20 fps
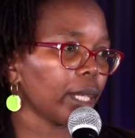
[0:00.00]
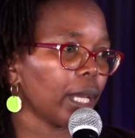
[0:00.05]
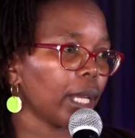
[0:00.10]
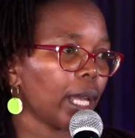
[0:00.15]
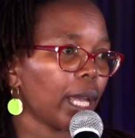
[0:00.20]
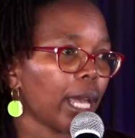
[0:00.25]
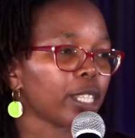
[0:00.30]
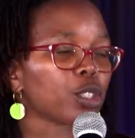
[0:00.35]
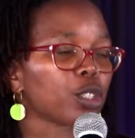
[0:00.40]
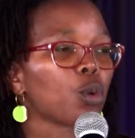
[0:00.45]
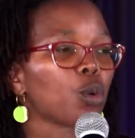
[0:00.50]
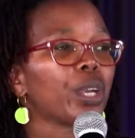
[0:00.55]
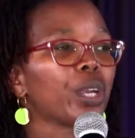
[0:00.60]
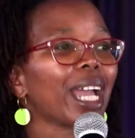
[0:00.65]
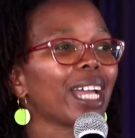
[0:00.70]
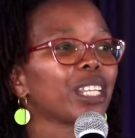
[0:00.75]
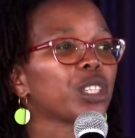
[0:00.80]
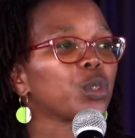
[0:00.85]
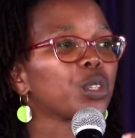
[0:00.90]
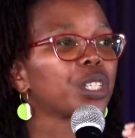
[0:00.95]
And so we are
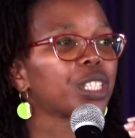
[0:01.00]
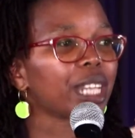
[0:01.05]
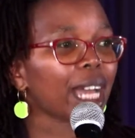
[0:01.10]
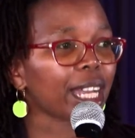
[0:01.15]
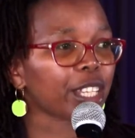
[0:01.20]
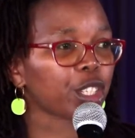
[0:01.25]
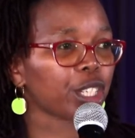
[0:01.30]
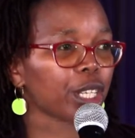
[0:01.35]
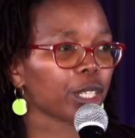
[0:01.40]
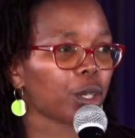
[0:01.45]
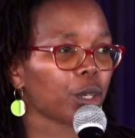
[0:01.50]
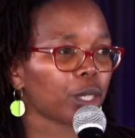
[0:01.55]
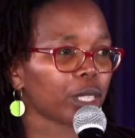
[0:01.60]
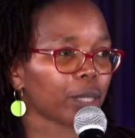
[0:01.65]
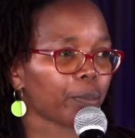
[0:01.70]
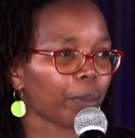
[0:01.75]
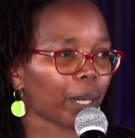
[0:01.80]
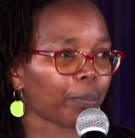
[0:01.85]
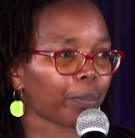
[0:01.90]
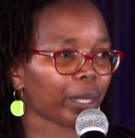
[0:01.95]
to nurture God's
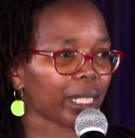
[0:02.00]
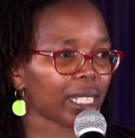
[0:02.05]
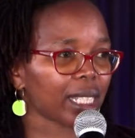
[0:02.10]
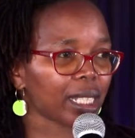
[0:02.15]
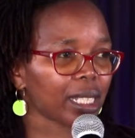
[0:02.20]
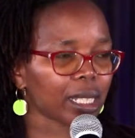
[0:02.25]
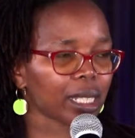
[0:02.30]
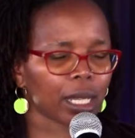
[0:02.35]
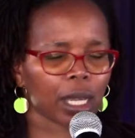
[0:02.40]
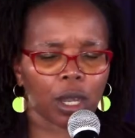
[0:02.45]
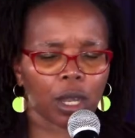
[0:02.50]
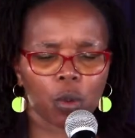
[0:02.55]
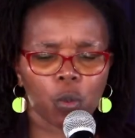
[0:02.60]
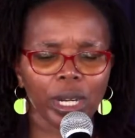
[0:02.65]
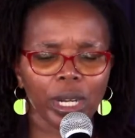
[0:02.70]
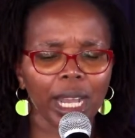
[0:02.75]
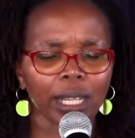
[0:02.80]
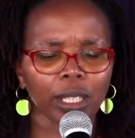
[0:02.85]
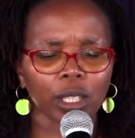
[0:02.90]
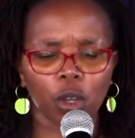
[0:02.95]
purposes. What are
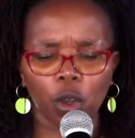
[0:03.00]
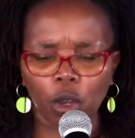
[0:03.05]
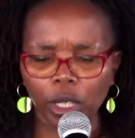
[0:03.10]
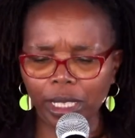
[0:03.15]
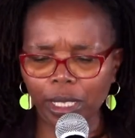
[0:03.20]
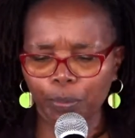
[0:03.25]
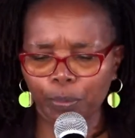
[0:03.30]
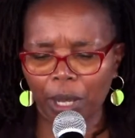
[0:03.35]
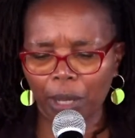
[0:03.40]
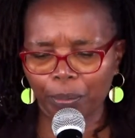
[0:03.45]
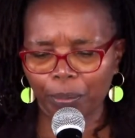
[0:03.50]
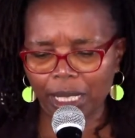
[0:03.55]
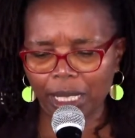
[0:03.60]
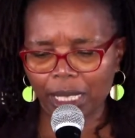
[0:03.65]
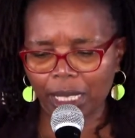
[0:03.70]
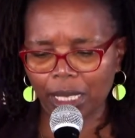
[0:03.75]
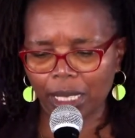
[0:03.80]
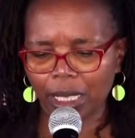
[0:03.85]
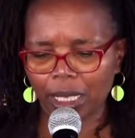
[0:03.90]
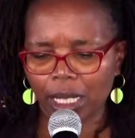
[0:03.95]
God's
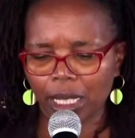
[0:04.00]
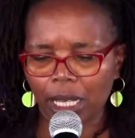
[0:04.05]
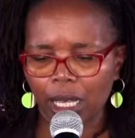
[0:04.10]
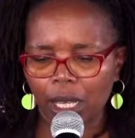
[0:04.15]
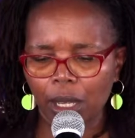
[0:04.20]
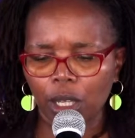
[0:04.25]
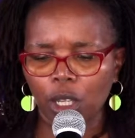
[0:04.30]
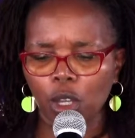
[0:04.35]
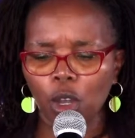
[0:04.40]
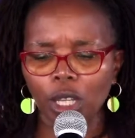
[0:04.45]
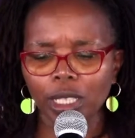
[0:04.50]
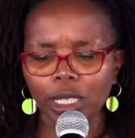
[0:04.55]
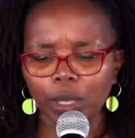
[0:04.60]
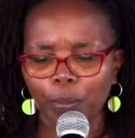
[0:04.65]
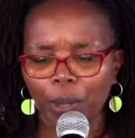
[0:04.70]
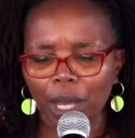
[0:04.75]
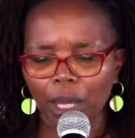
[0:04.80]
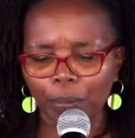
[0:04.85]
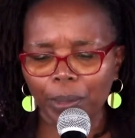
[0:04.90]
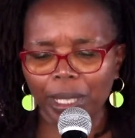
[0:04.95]
purposes? God's
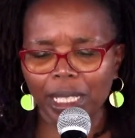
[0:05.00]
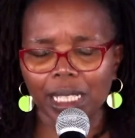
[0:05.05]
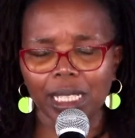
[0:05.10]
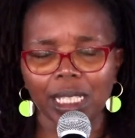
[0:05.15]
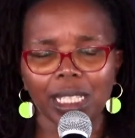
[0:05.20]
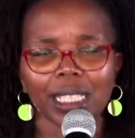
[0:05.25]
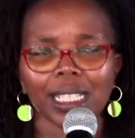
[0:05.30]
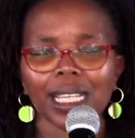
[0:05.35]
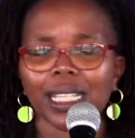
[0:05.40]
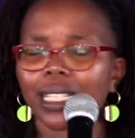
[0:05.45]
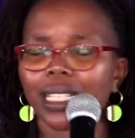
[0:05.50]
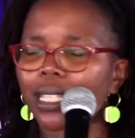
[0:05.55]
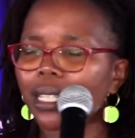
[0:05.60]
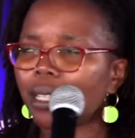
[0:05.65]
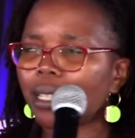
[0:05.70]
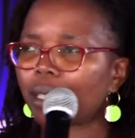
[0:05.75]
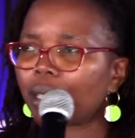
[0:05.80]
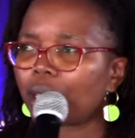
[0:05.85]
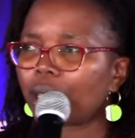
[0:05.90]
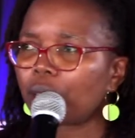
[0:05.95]
purpose is that
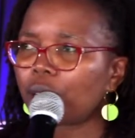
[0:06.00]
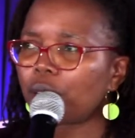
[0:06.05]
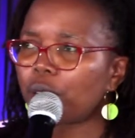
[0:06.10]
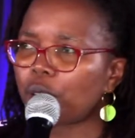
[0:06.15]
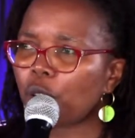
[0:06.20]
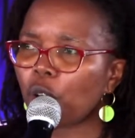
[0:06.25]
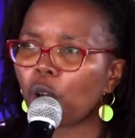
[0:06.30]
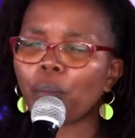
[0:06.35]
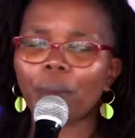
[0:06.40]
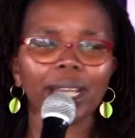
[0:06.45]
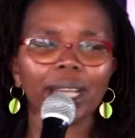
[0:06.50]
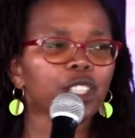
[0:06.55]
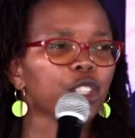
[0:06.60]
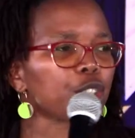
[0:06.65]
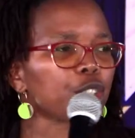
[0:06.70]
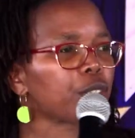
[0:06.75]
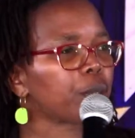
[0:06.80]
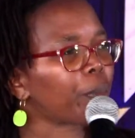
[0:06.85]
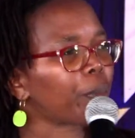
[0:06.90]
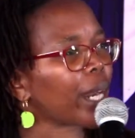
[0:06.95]
no man
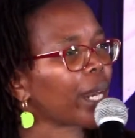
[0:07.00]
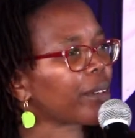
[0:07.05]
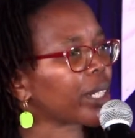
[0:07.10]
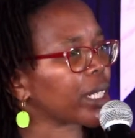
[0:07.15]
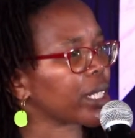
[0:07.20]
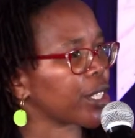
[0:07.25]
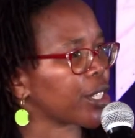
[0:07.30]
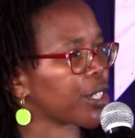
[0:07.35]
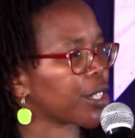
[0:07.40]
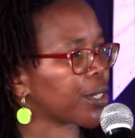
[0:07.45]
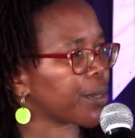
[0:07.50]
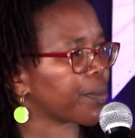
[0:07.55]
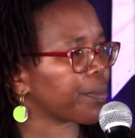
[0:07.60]
should perish.